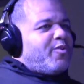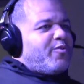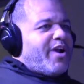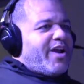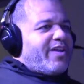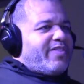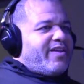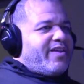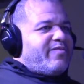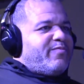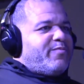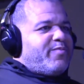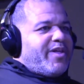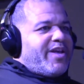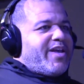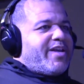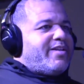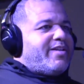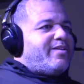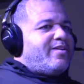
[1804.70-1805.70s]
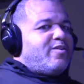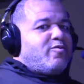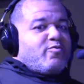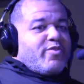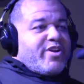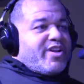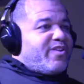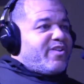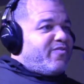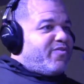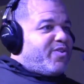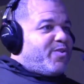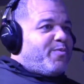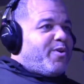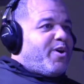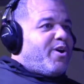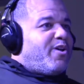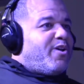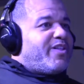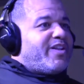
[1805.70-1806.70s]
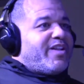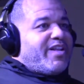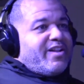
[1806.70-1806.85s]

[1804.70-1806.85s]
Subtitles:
right? That have played arena football and NFL.